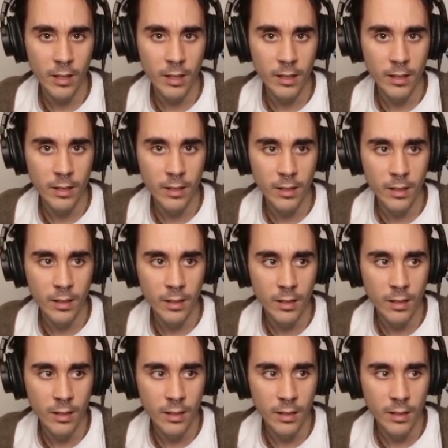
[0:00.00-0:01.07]

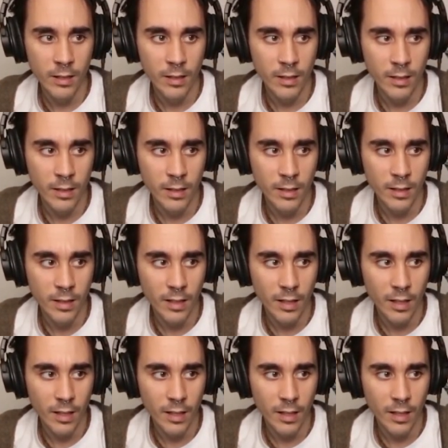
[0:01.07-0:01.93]
Nothing is said.